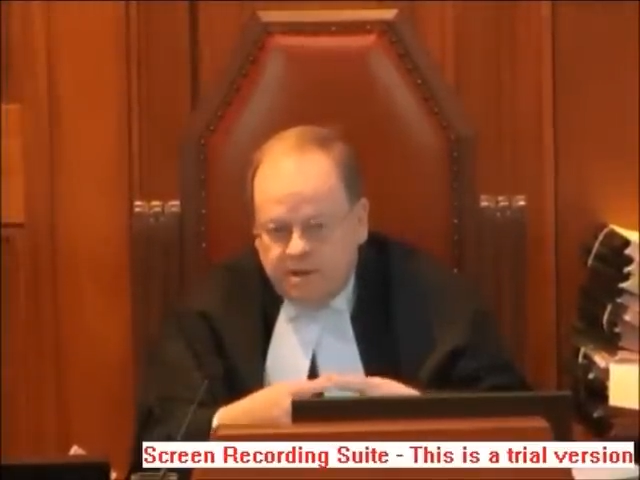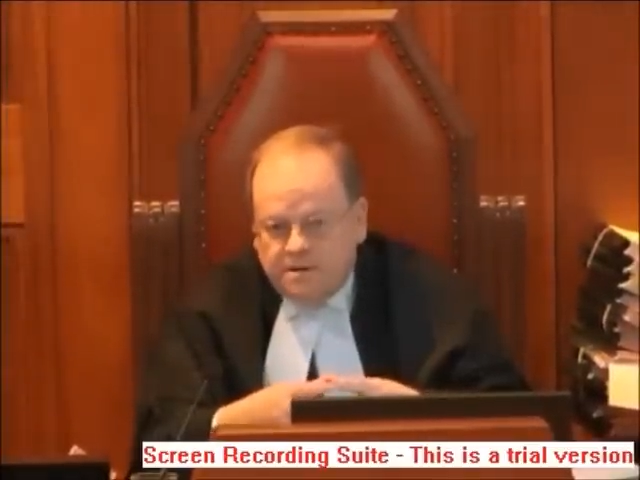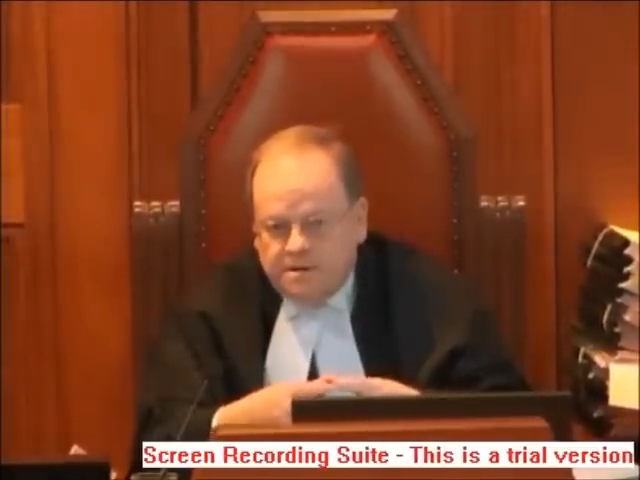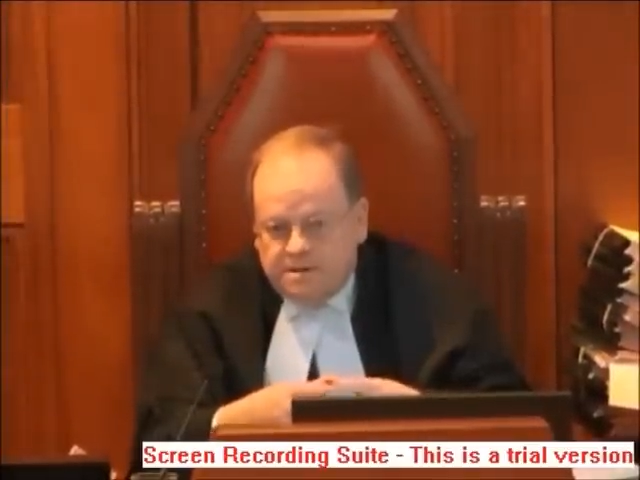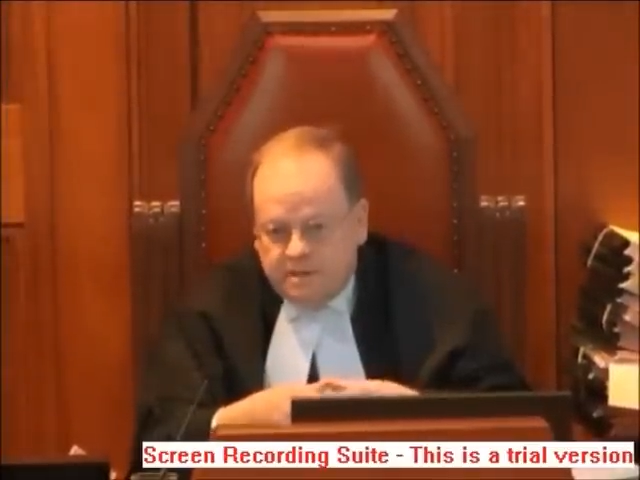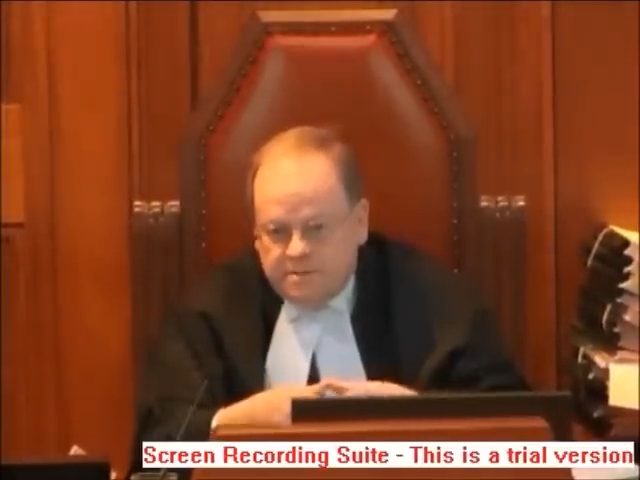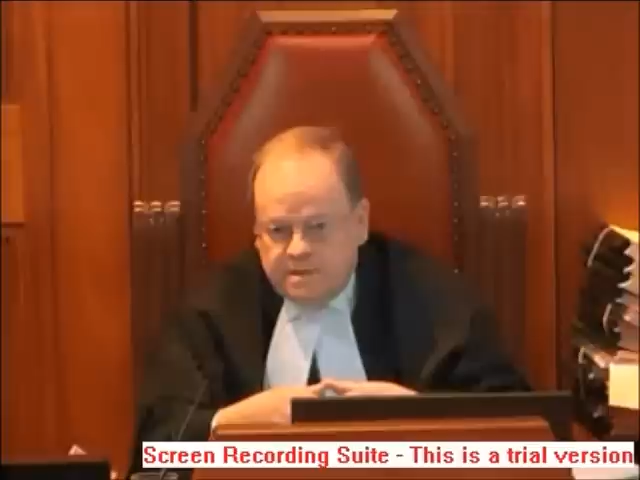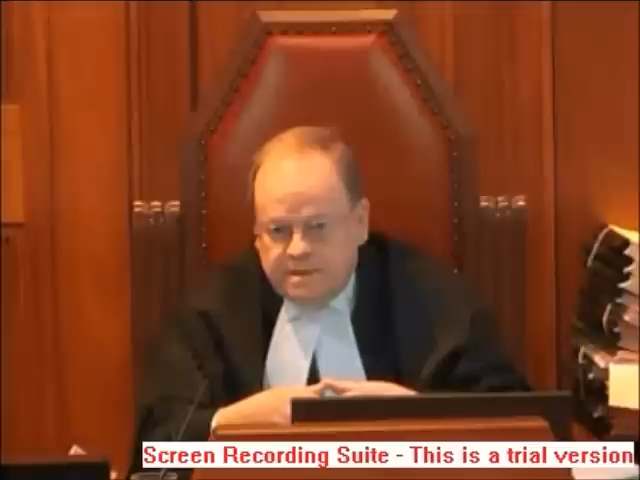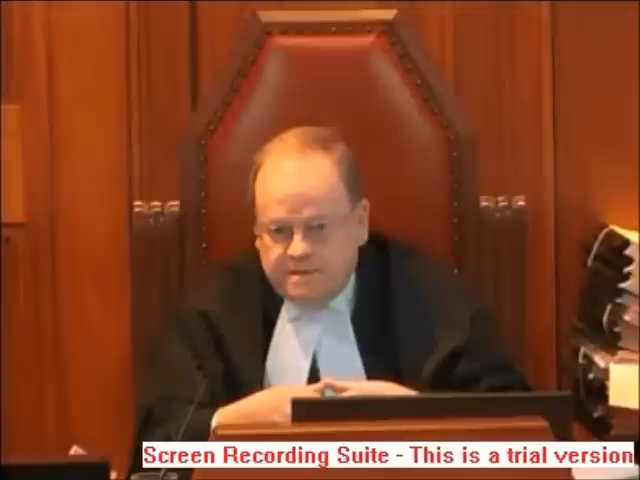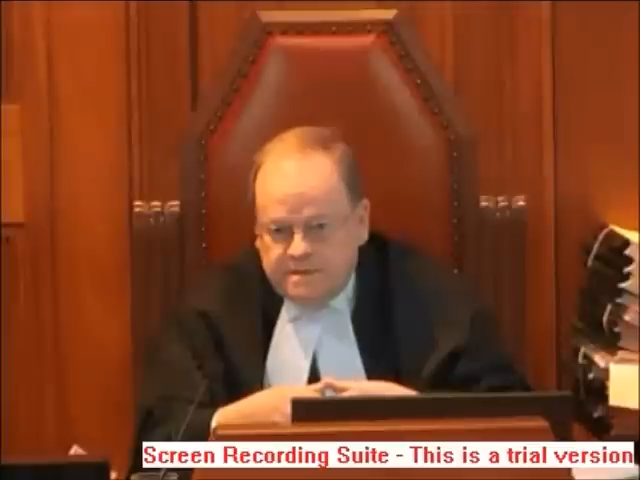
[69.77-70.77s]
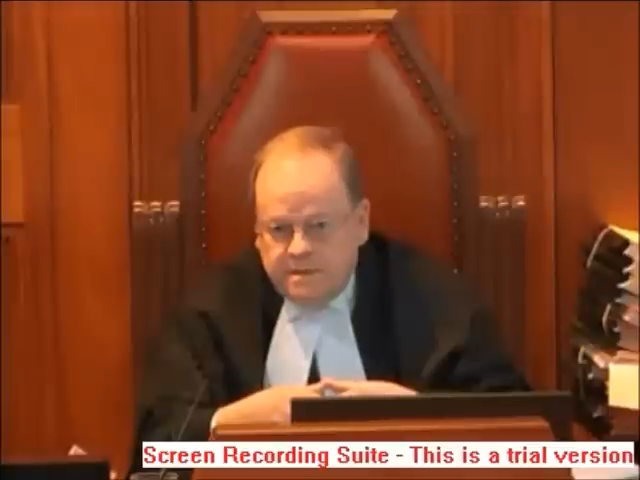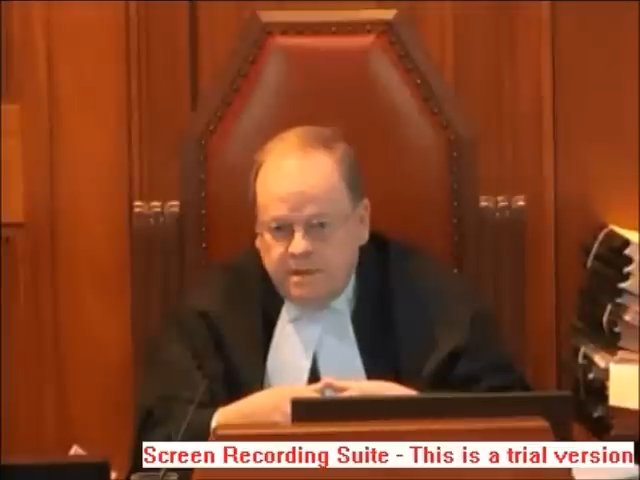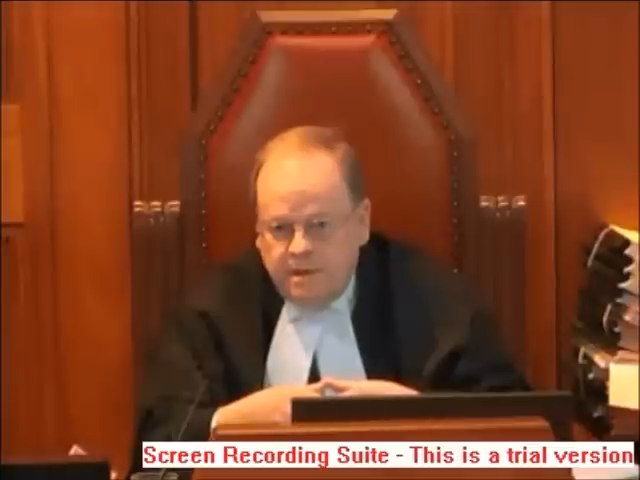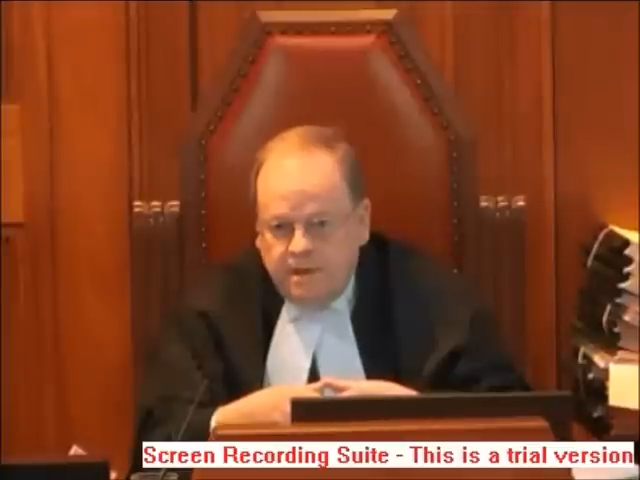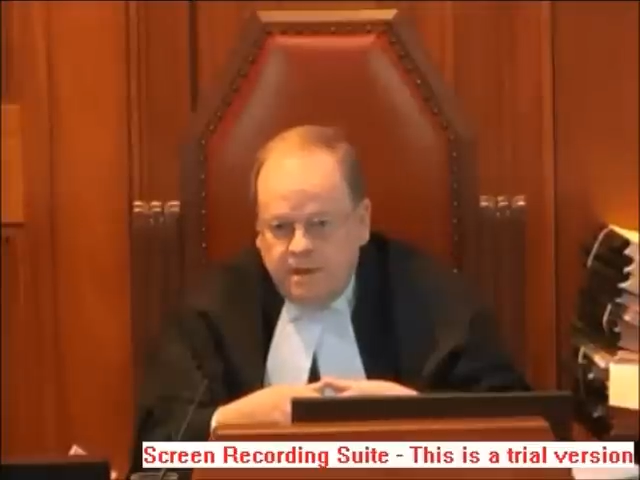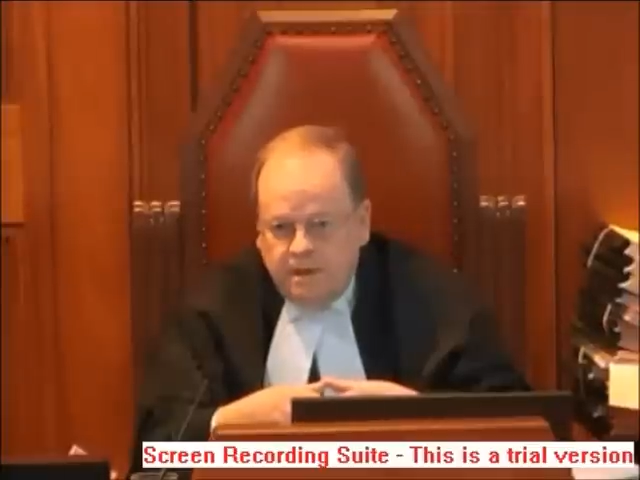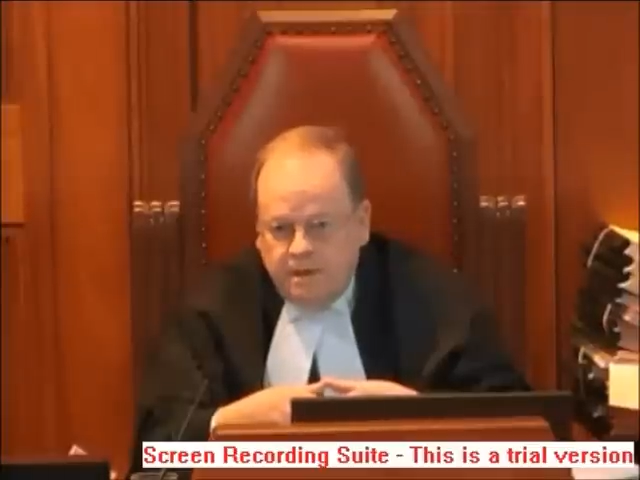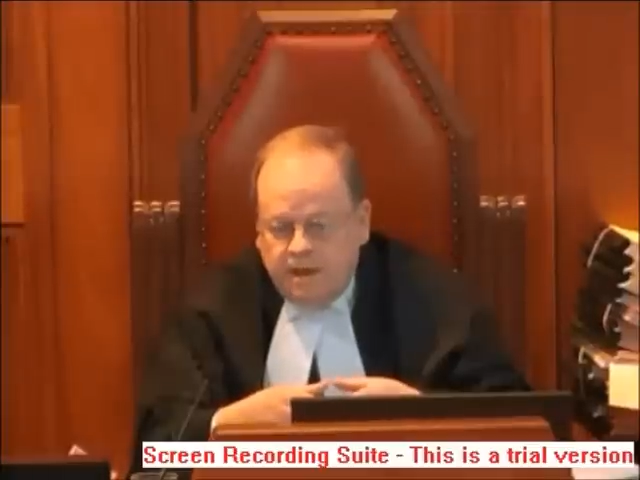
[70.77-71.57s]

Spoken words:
of the particular substance,